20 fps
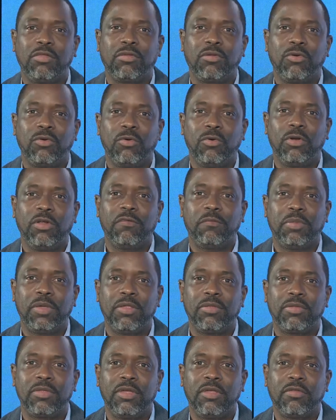School of
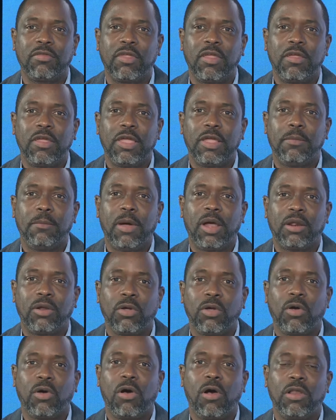Business in
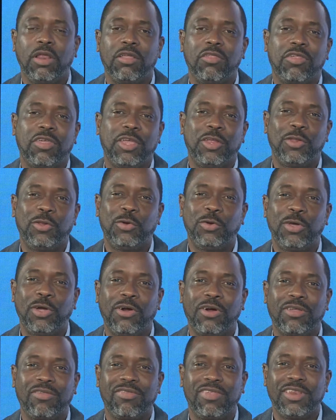Baruch College in New
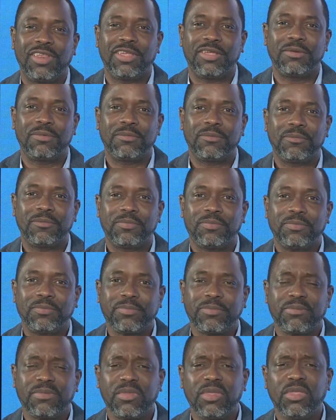York City.
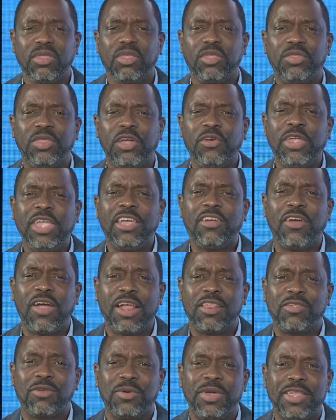There he
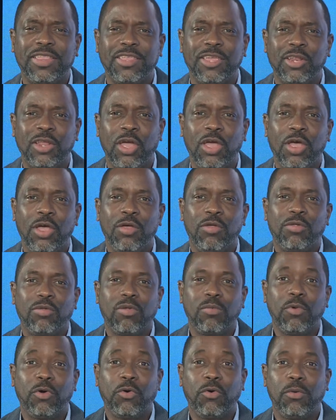graduated
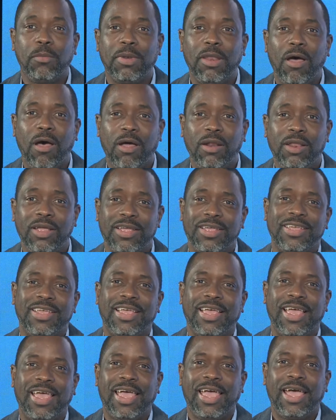summa cum laude
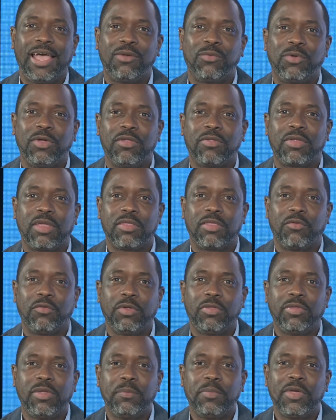and was the
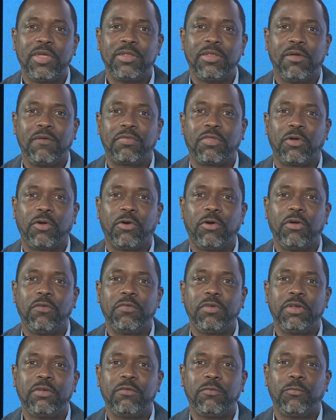recipient of the
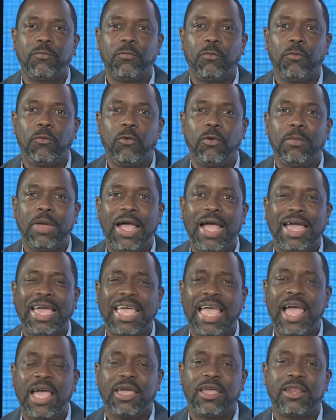Irvin Fromm
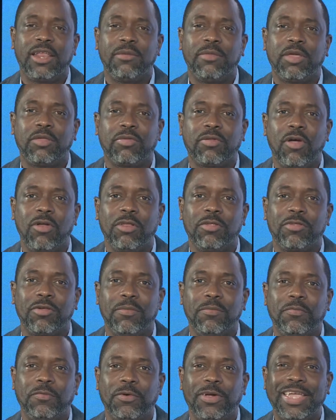Academic
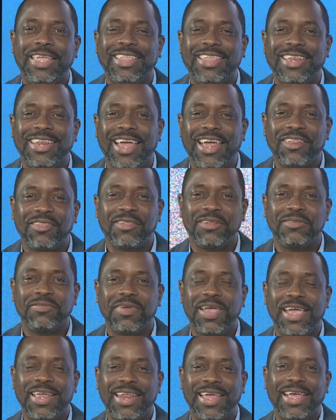Scholarship for International
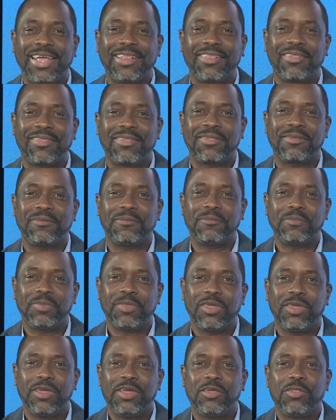Finance.
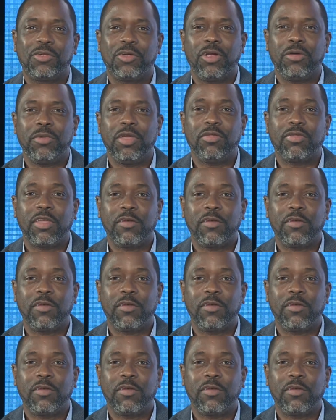Jeremy is